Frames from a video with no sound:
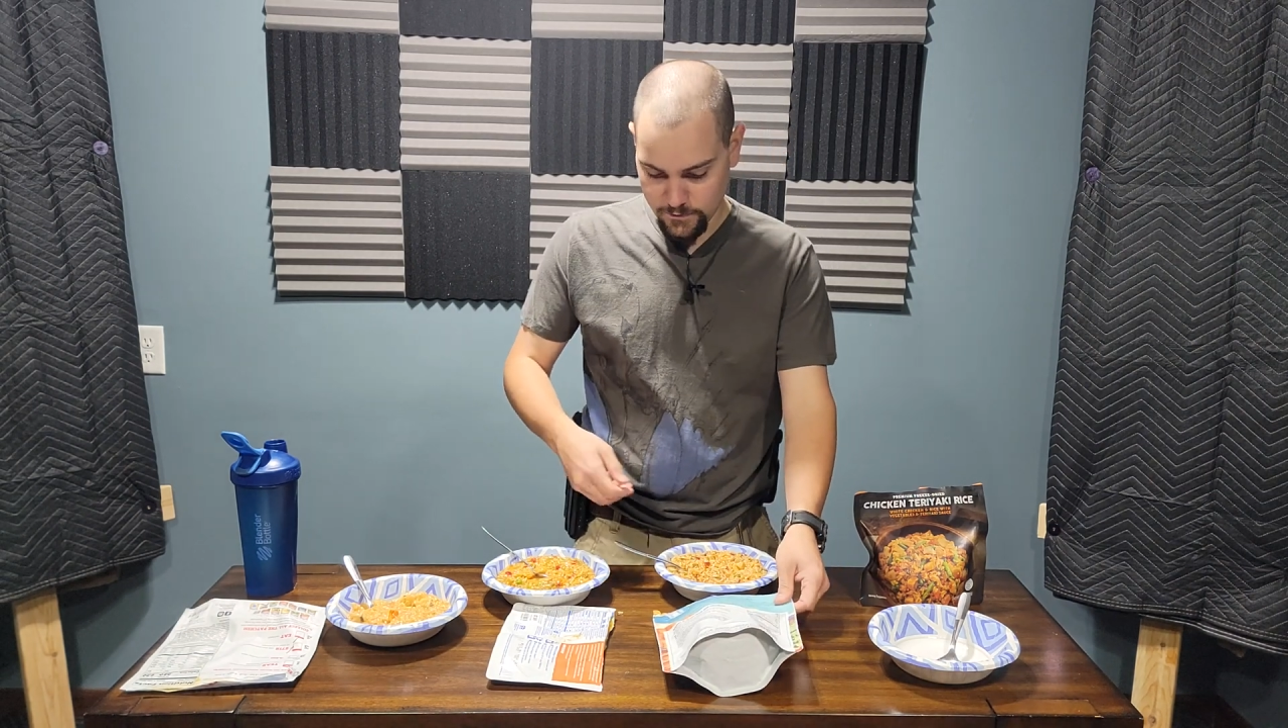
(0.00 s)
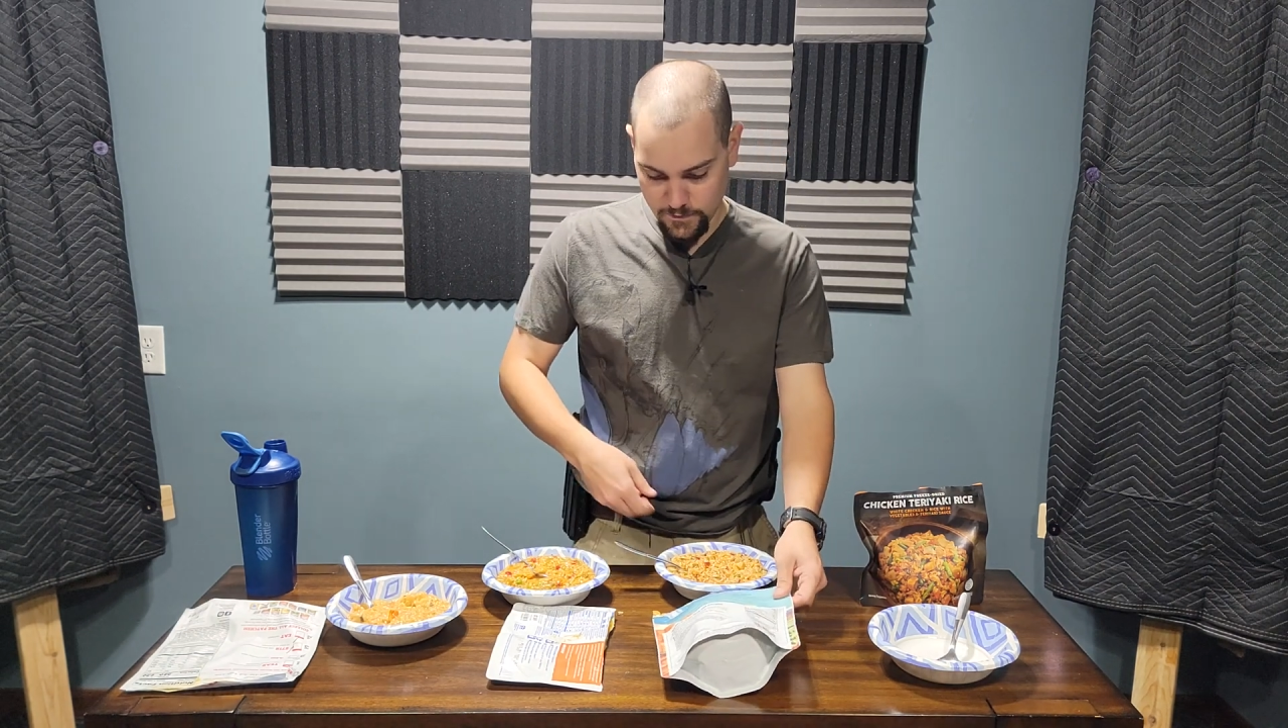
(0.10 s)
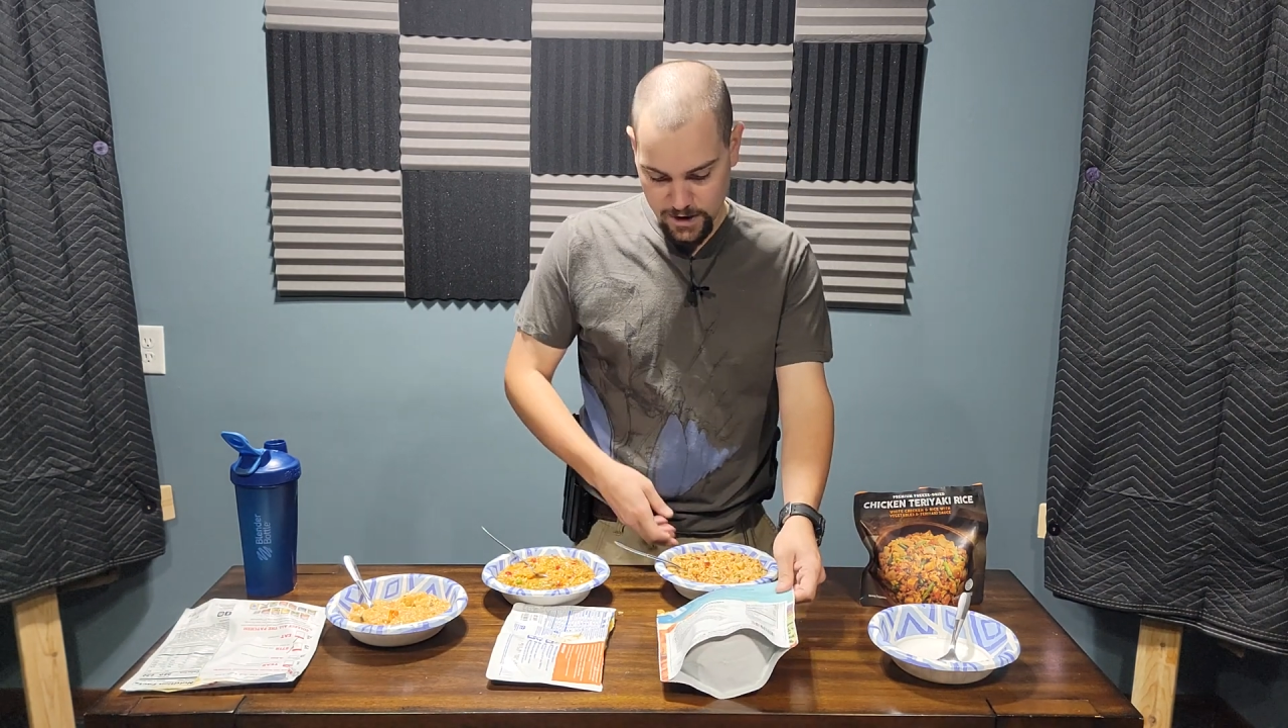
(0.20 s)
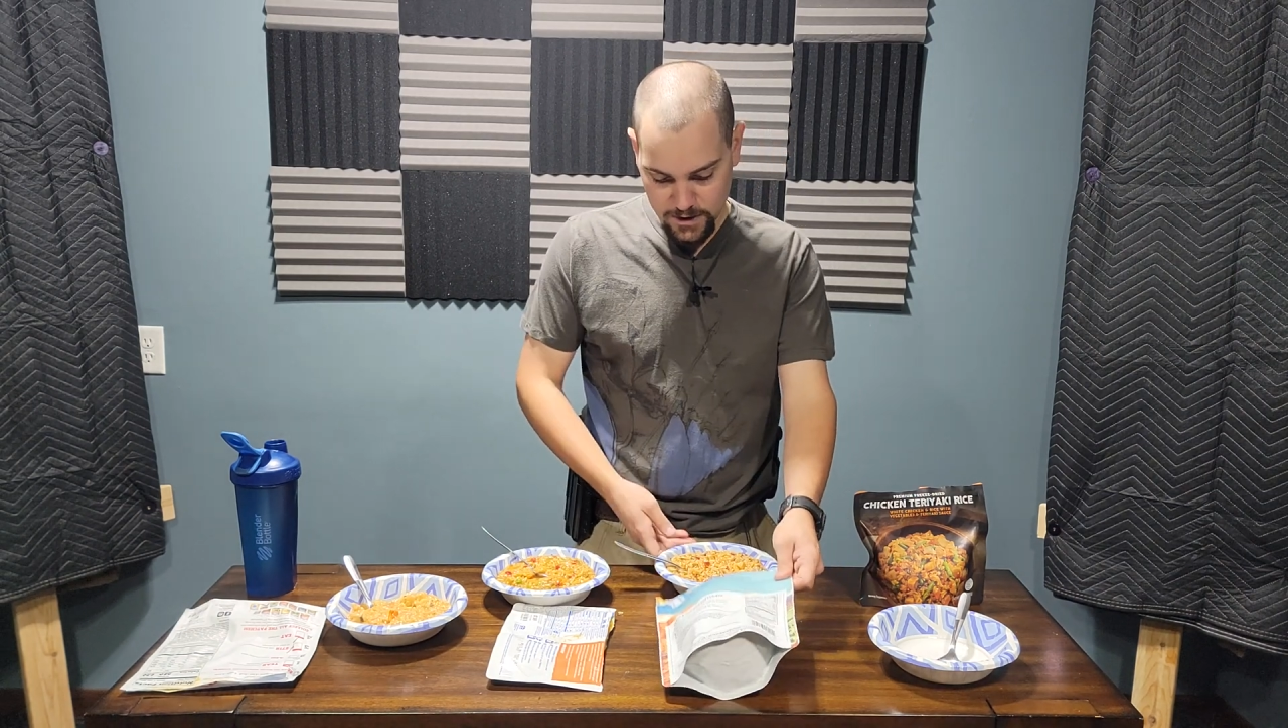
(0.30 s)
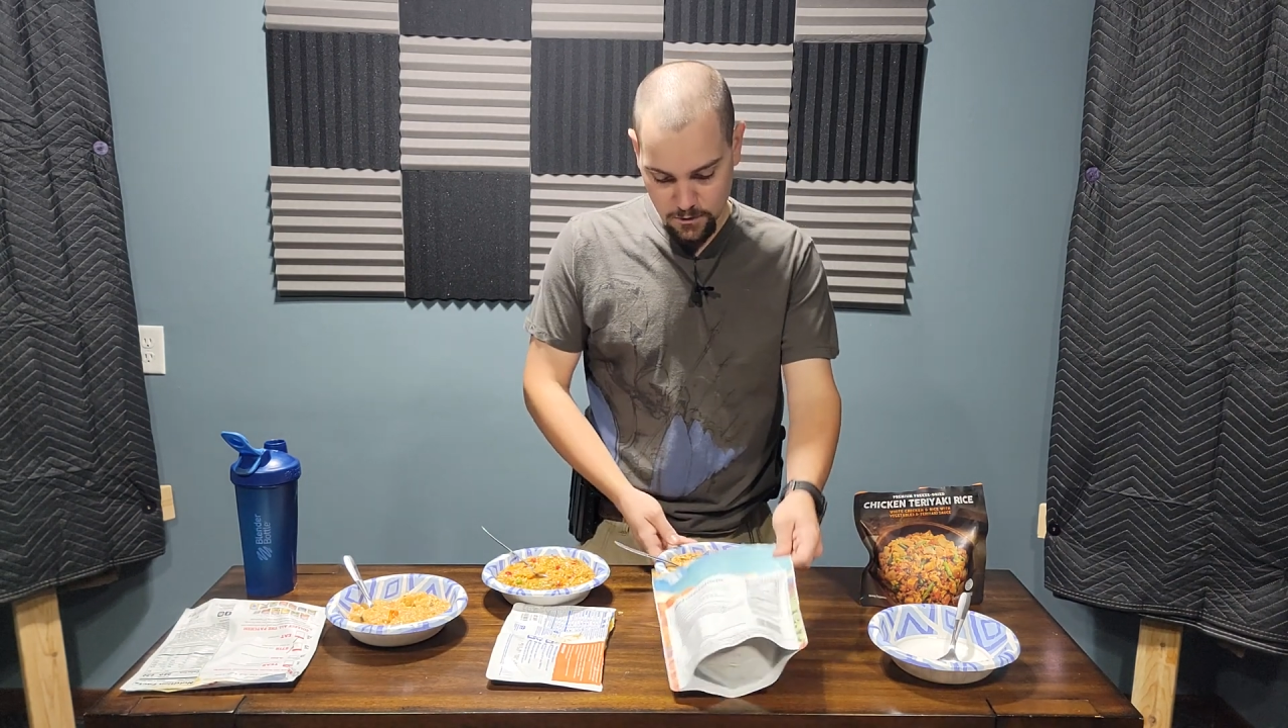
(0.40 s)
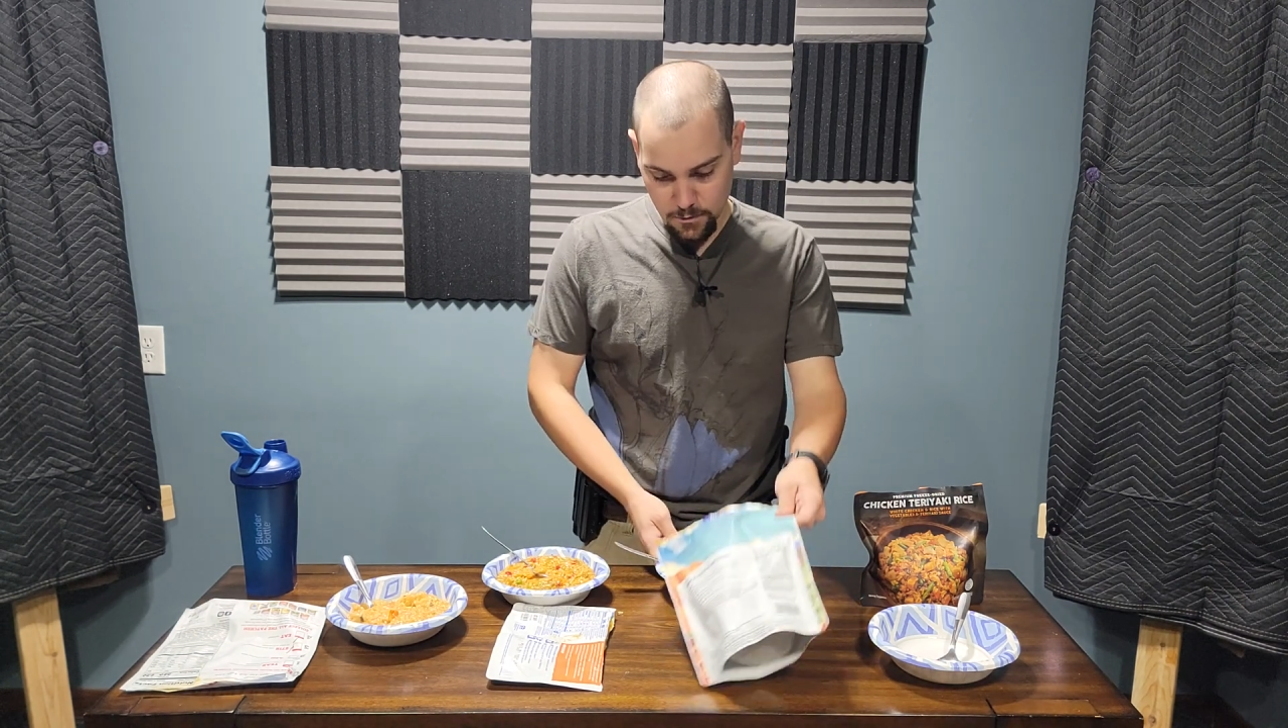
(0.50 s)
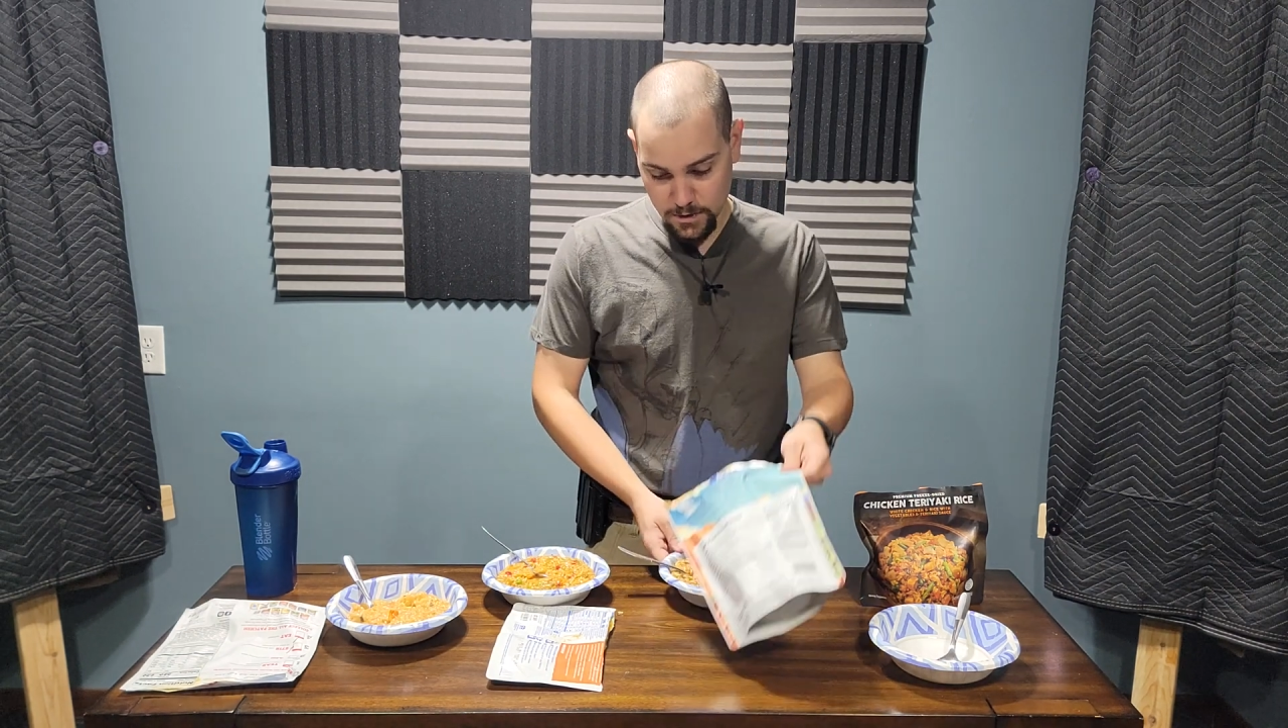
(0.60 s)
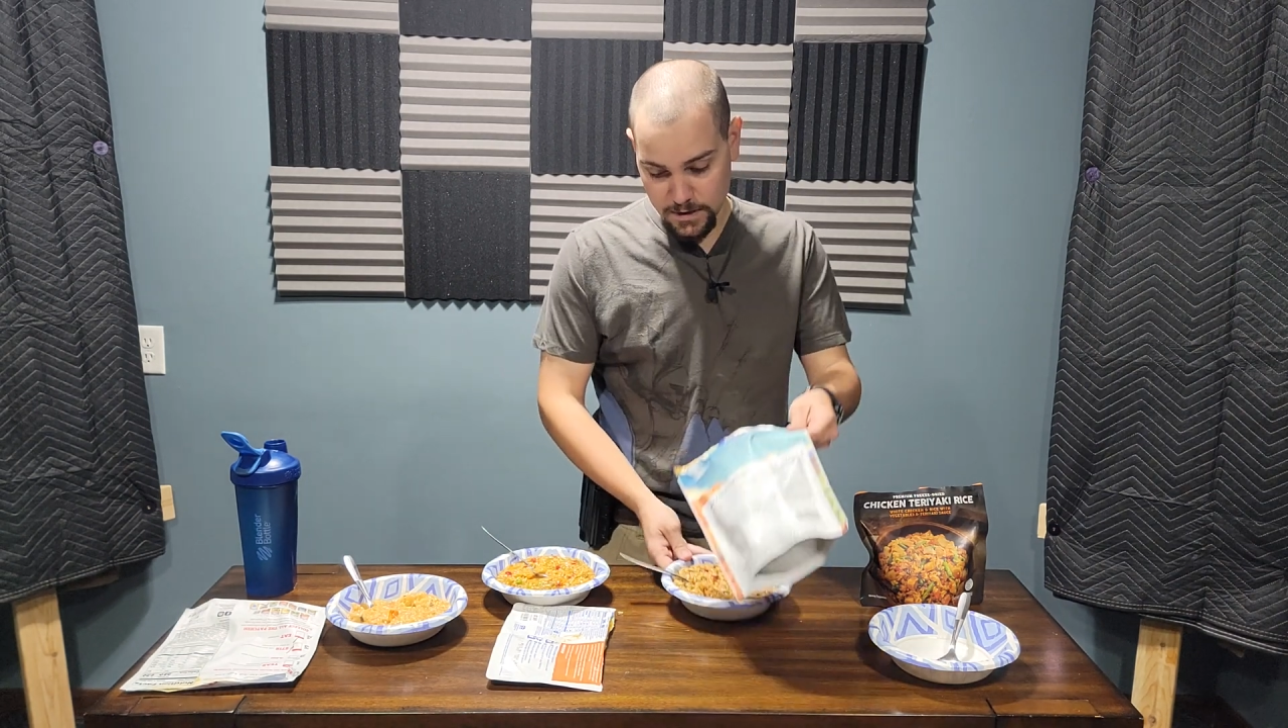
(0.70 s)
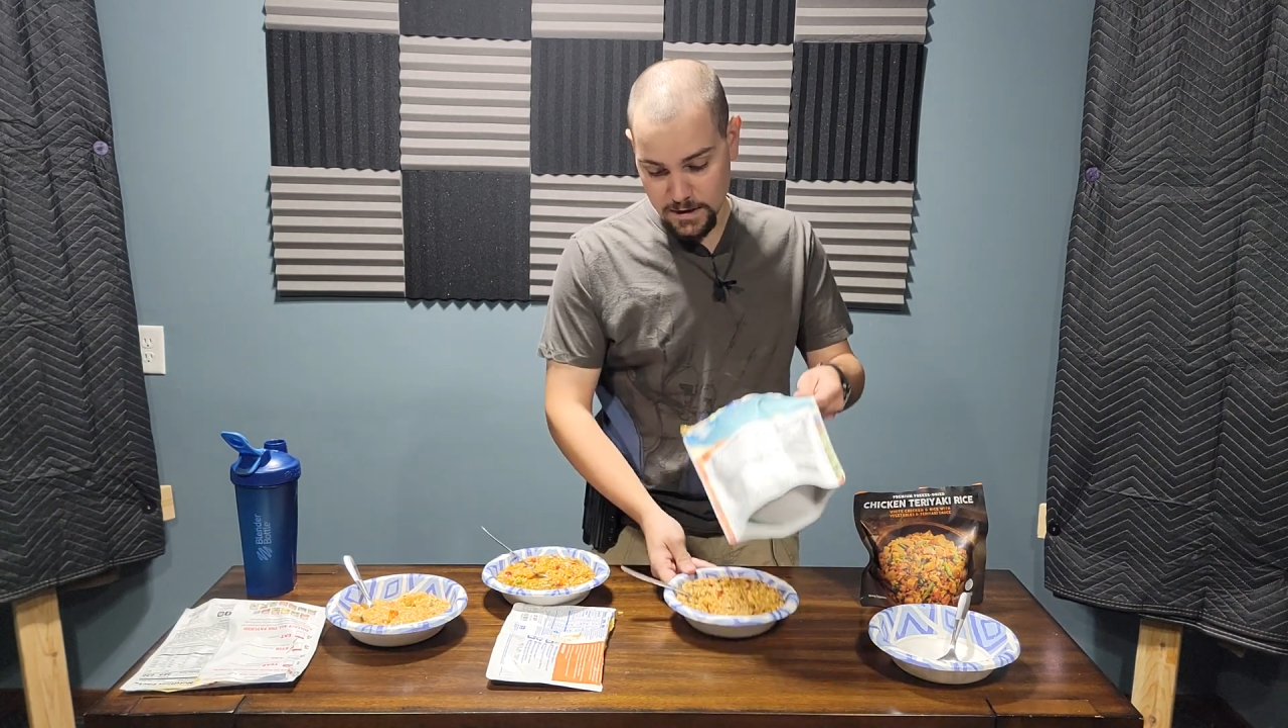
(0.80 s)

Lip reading: final one